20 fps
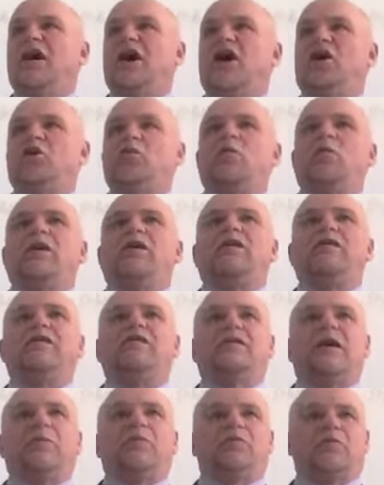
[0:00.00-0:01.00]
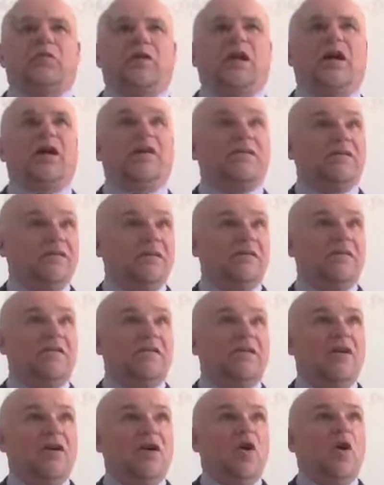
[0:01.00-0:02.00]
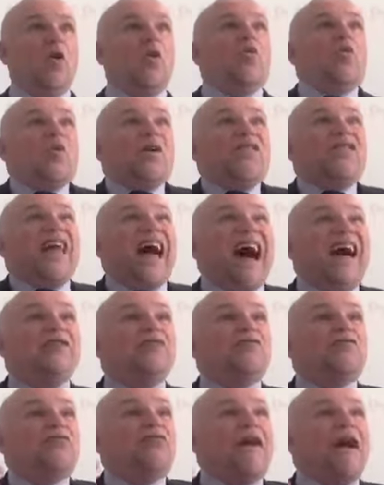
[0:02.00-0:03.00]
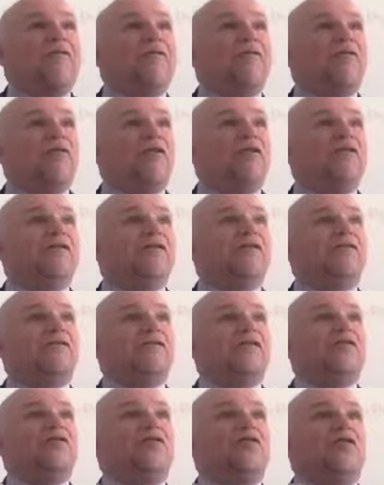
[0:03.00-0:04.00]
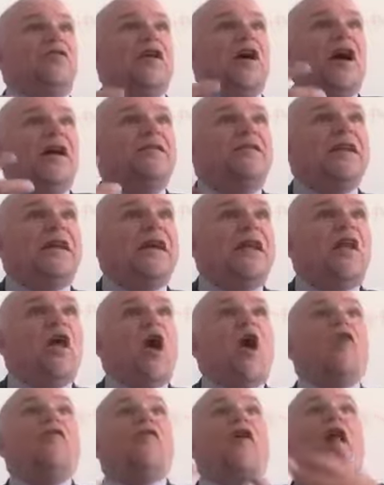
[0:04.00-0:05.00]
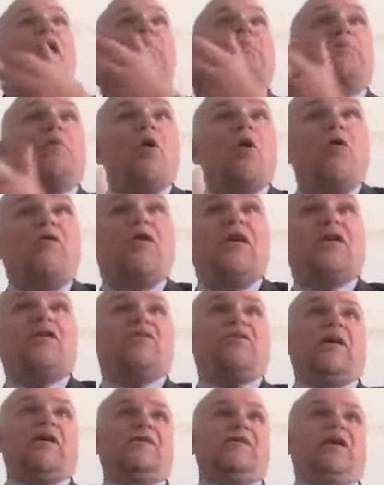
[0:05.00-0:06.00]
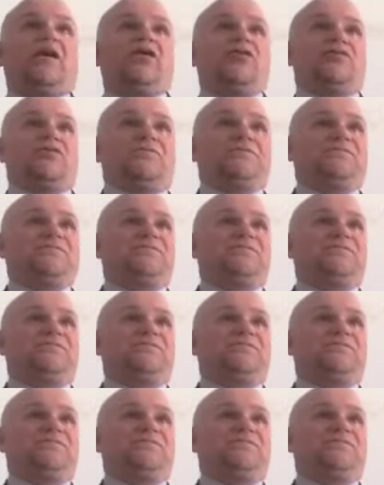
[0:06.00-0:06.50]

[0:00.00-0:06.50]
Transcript: How do we conceptualize it without reference to the ideal of a perfect translation?